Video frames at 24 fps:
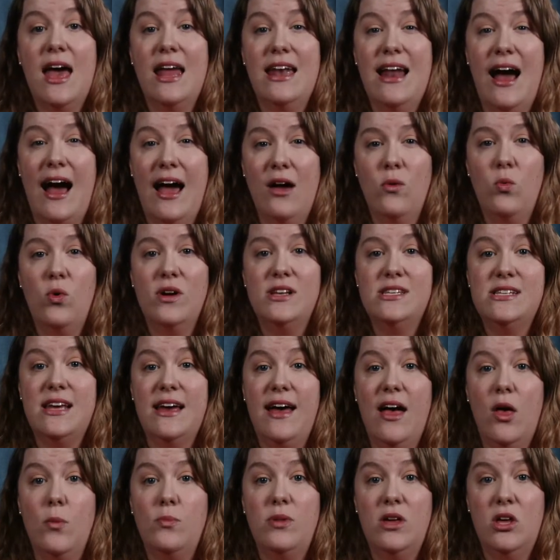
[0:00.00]
and I want to
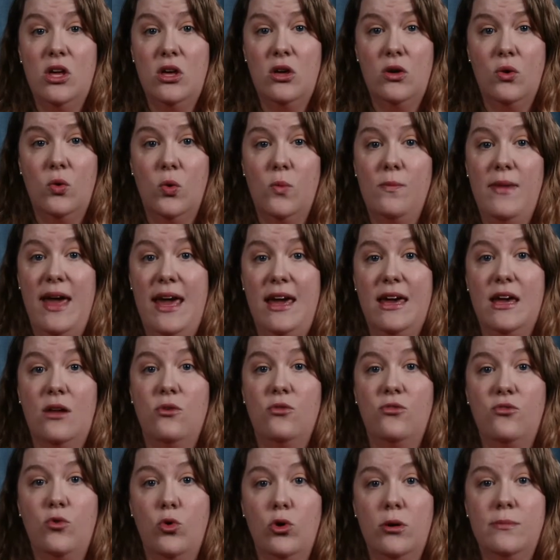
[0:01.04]
help you make
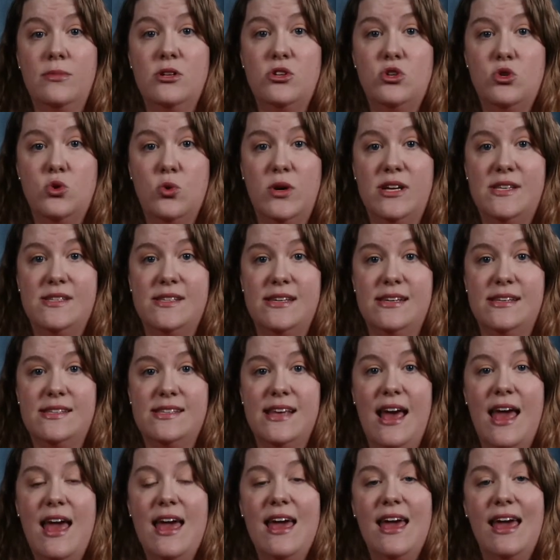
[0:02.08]
informed choices
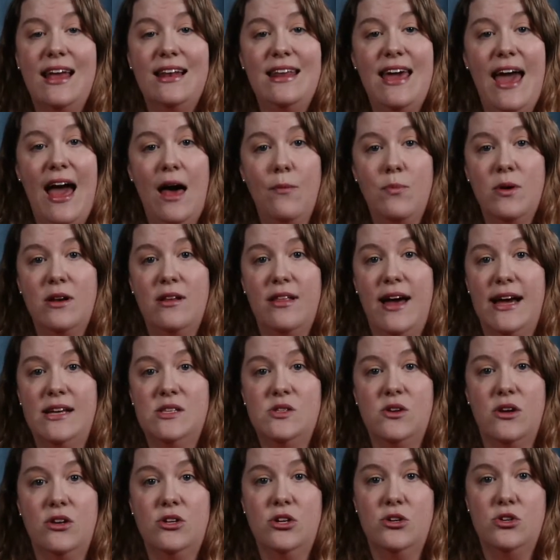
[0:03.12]
and
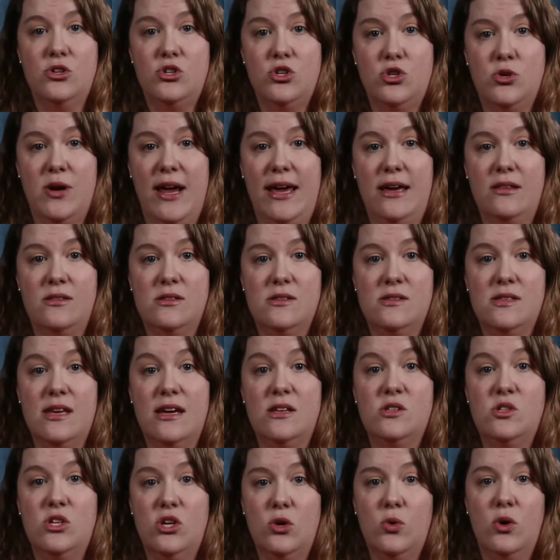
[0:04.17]
capitalize on your strengths
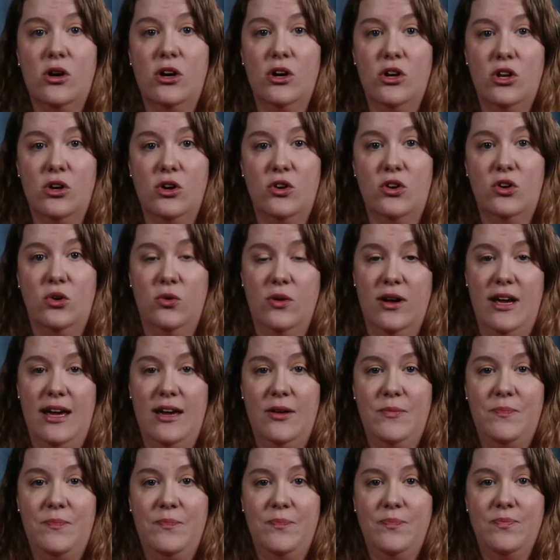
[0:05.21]
as you earn your
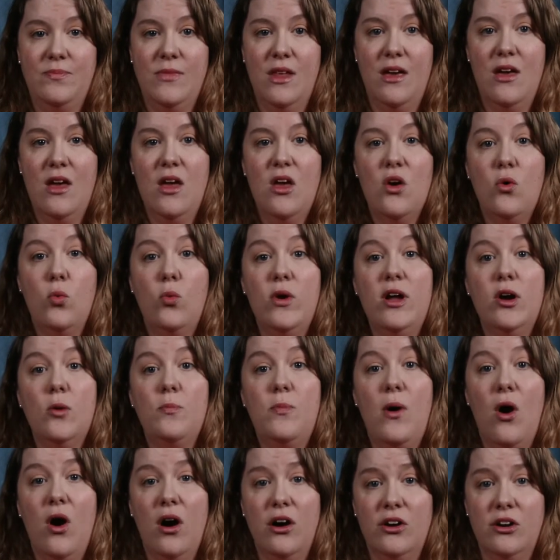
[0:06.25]
degree. We are
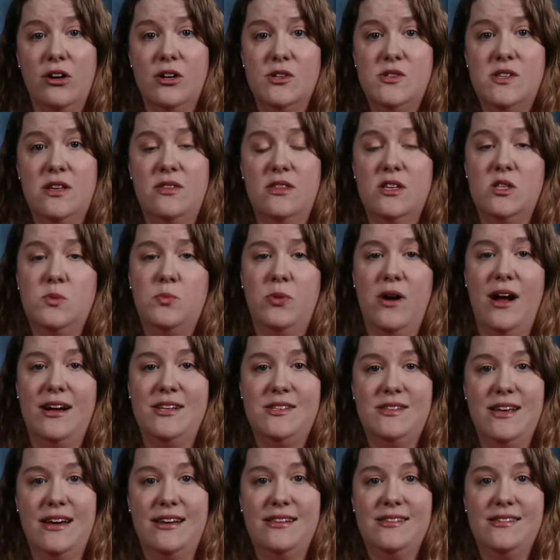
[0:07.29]
partners in this
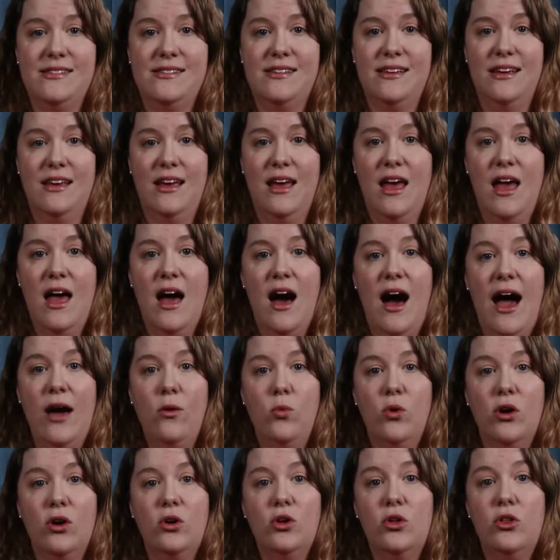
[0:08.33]
process. I
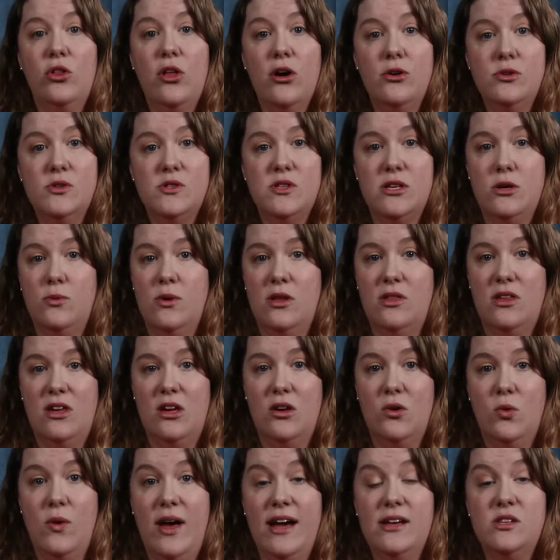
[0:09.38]
work closely with
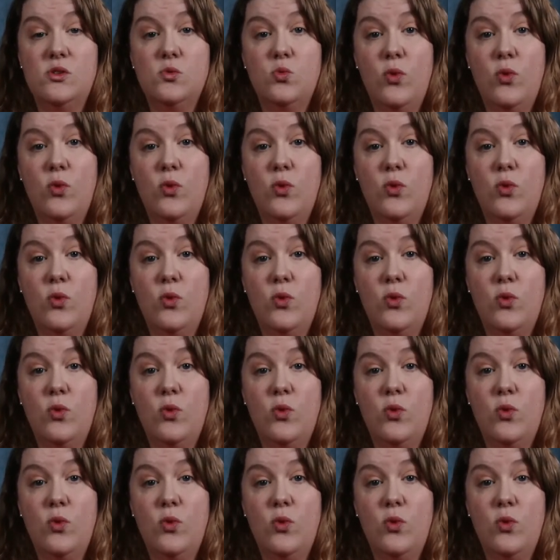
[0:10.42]
you, as